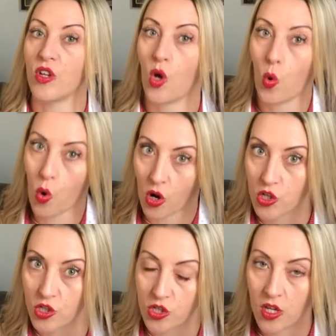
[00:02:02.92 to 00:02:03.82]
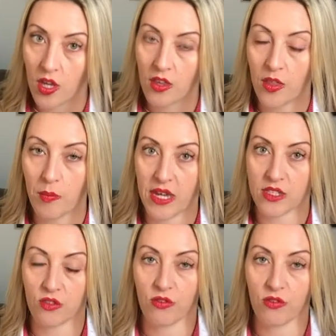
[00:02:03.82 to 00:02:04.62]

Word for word: quashed the peasants'